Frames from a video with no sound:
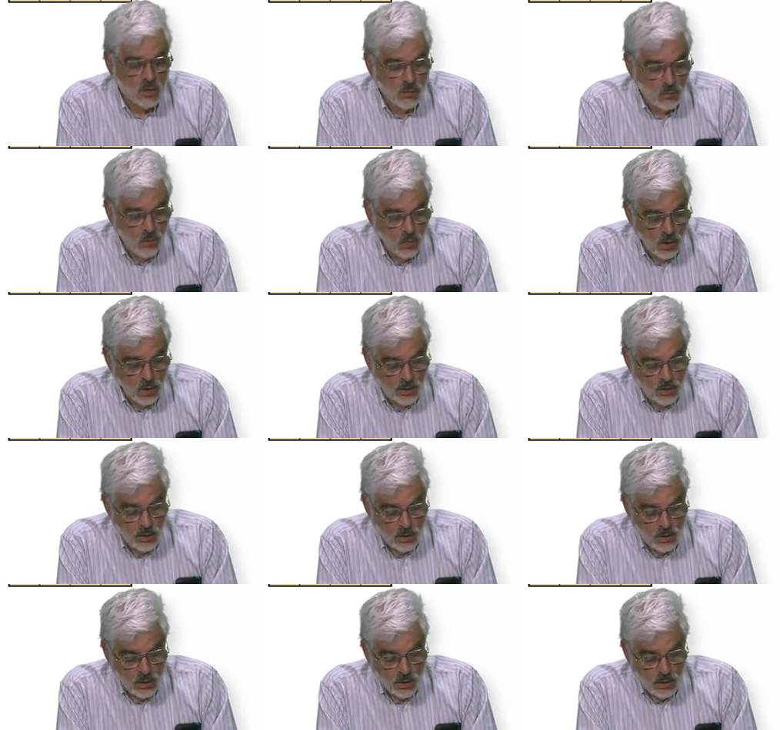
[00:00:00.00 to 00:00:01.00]
a
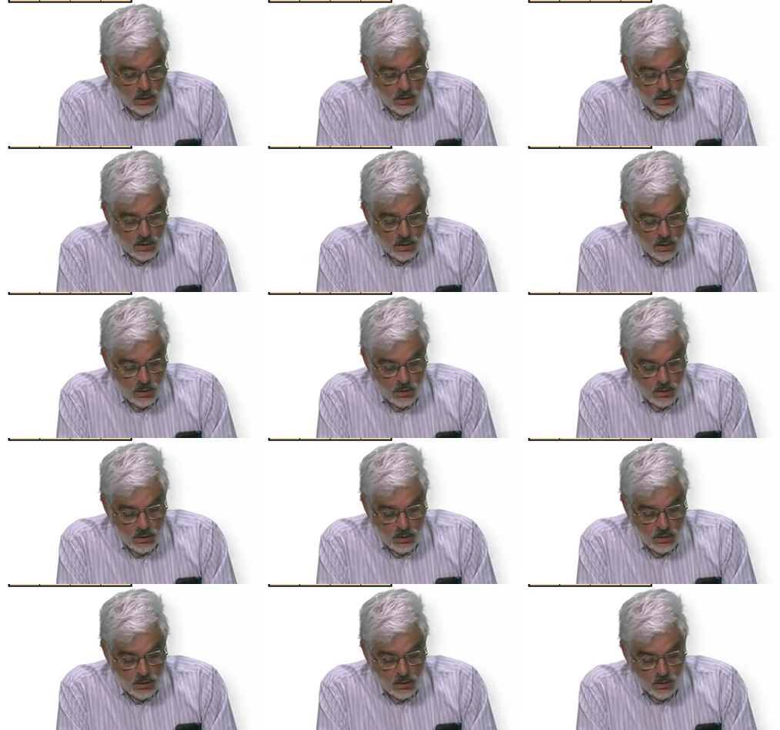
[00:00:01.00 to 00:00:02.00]
1
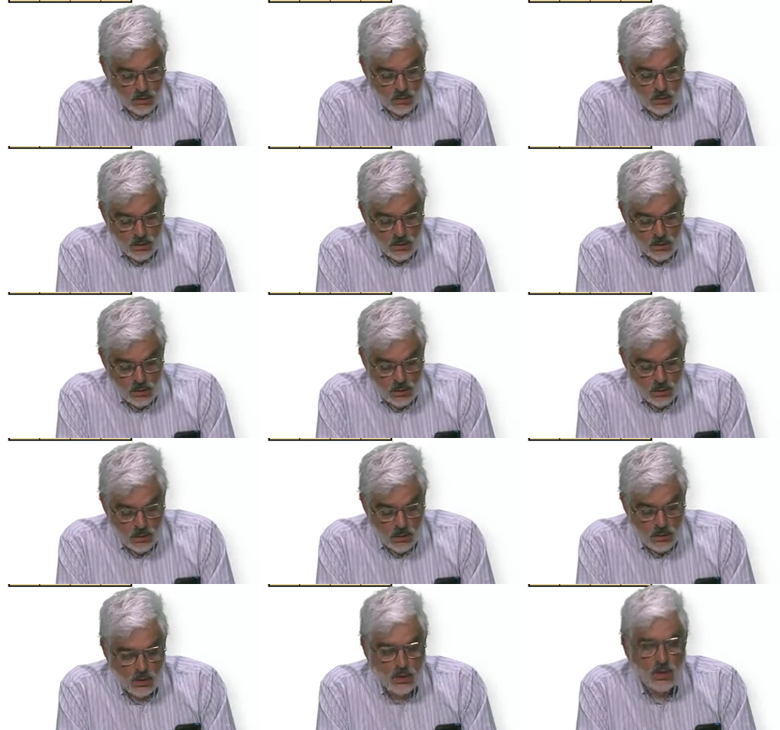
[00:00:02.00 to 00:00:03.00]
in the
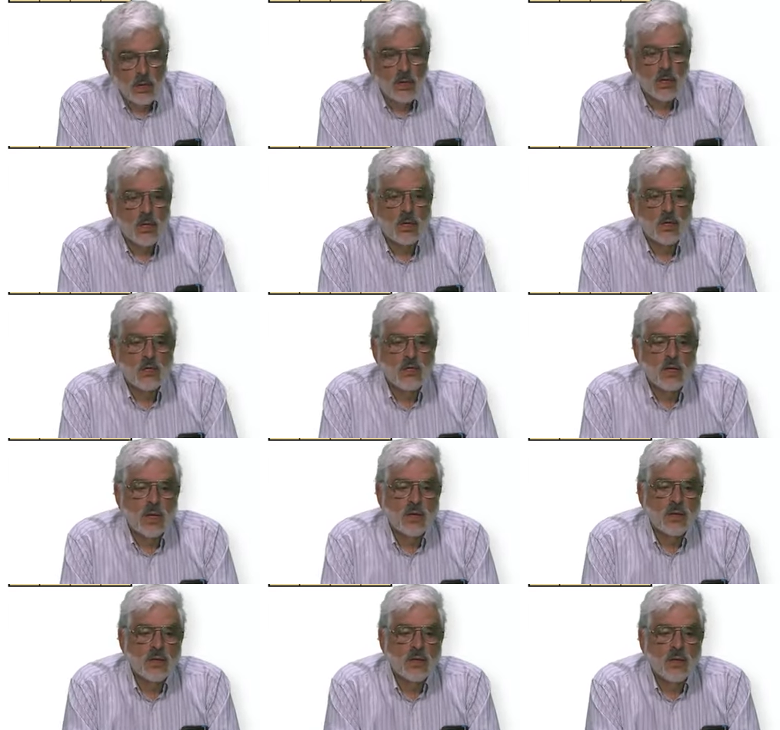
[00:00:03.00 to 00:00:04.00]

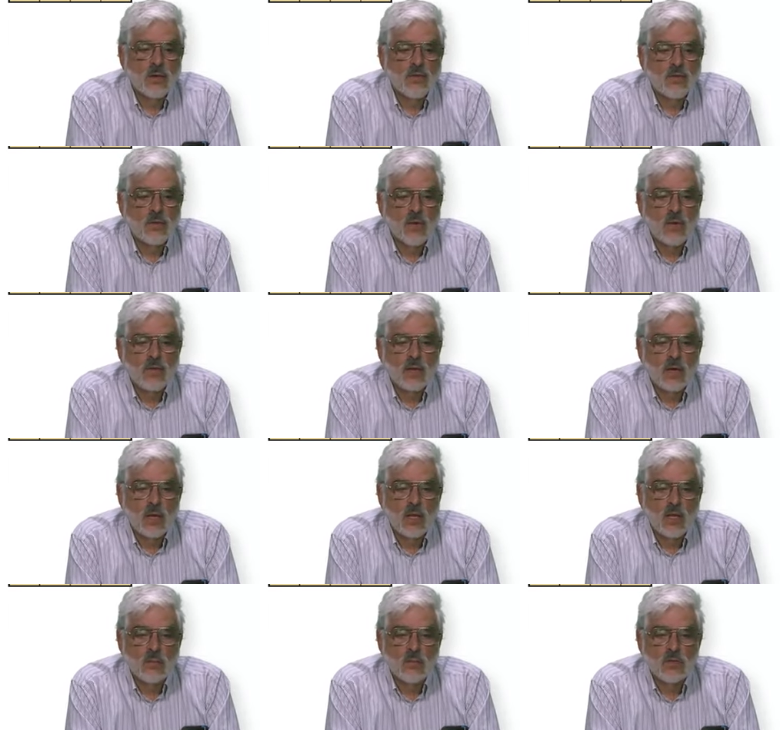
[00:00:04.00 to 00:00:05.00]
second and fourth
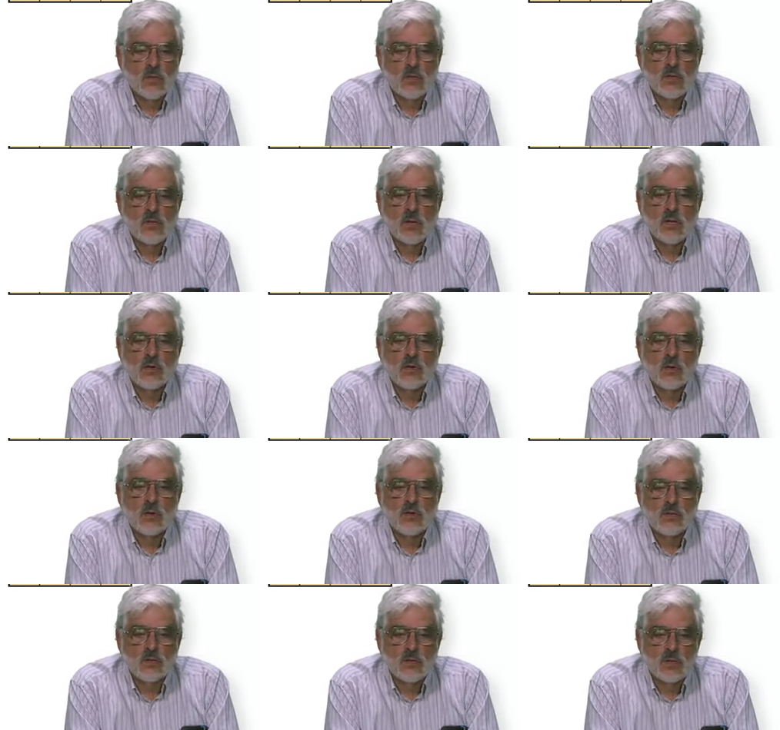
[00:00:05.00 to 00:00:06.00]
column, so the second
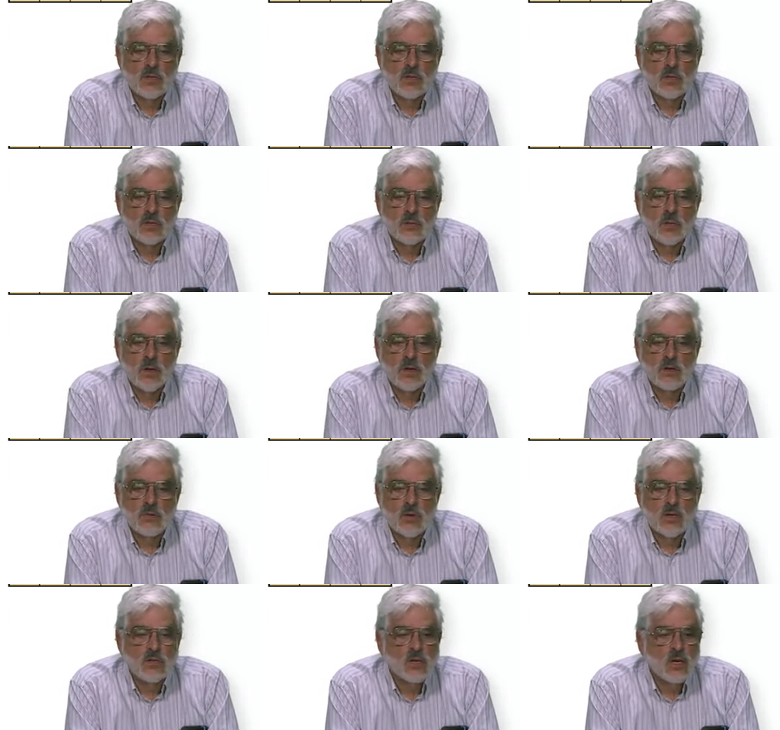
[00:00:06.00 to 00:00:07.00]
row of the signature
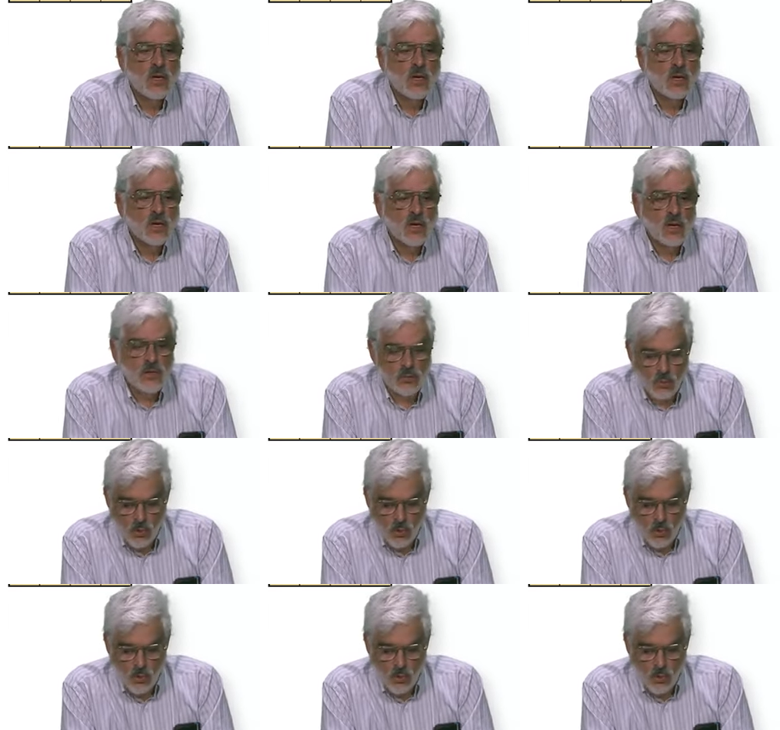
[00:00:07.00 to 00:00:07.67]
matrix gets